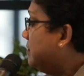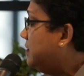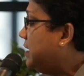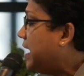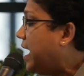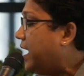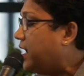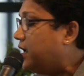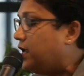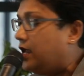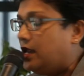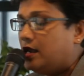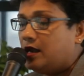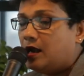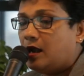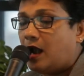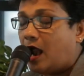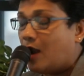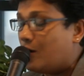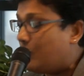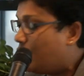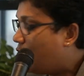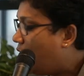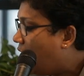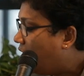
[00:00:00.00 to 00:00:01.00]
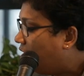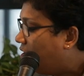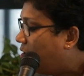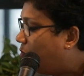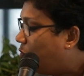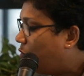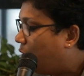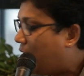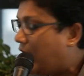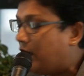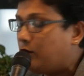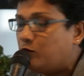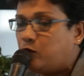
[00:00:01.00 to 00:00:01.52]
like in
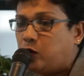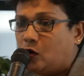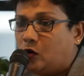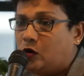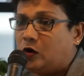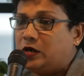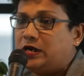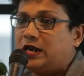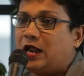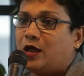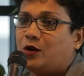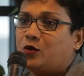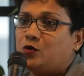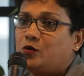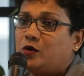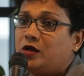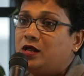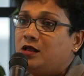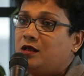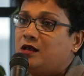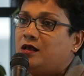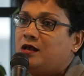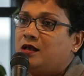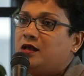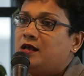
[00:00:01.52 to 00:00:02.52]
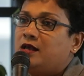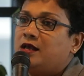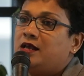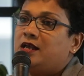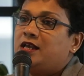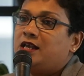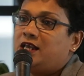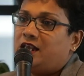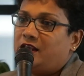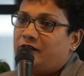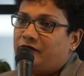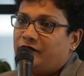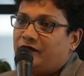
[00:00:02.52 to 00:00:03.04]
Anuradhapura and Polonnaruwa.
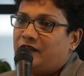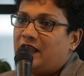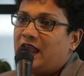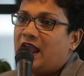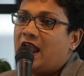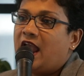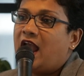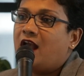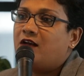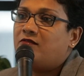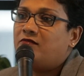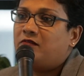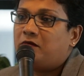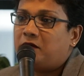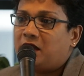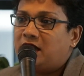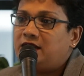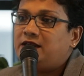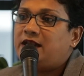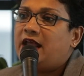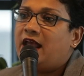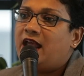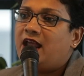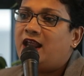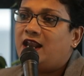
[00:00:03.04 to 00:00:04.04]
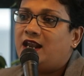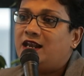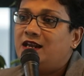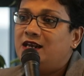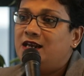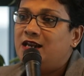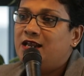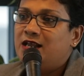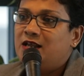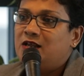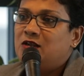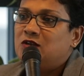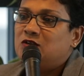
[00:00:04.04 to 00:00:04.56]
If they have retained,
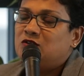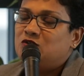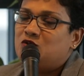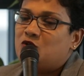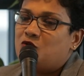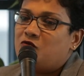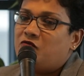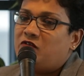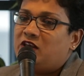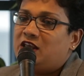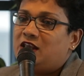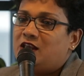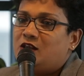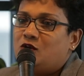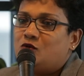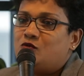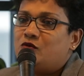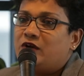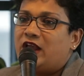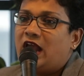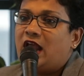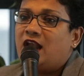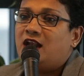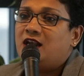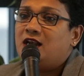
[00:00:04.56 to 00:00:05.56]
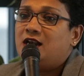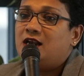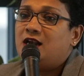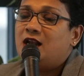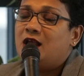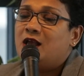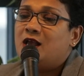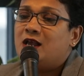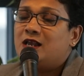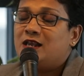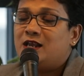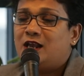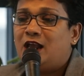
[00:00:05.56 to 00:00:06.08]
so you can
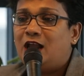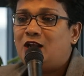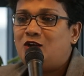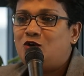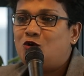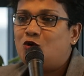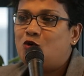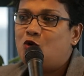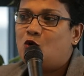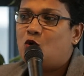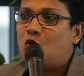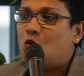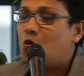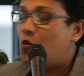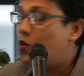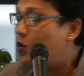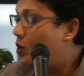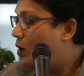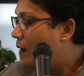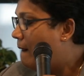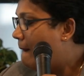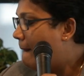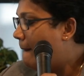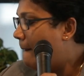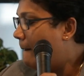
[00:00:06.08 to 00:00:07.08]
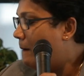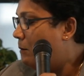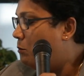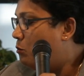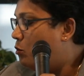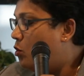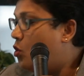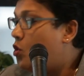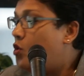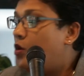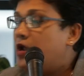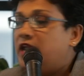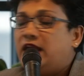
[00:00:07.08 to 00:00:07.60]
get to know
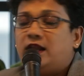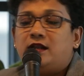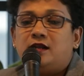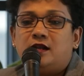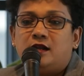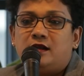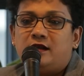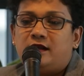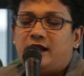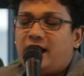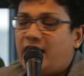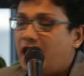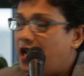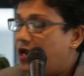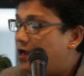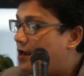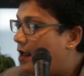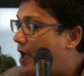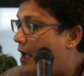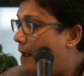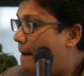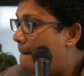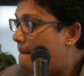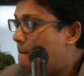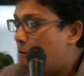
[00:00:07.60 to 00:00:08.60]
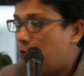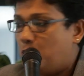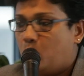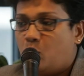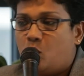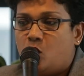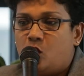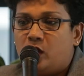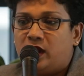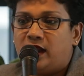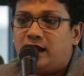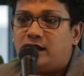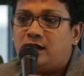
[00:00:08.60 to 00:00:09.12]
more hidden data,
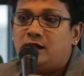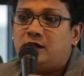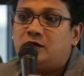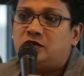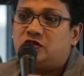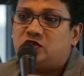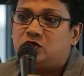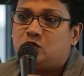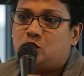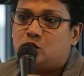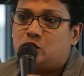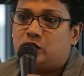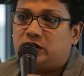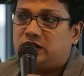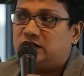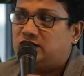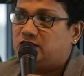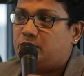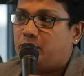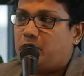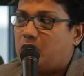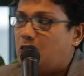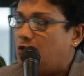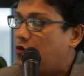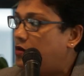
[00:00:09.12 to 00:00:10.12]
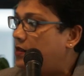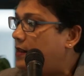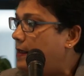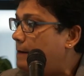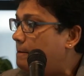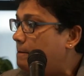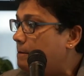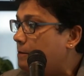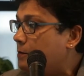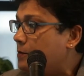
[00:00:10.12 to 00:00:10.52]
more hidden stories about them.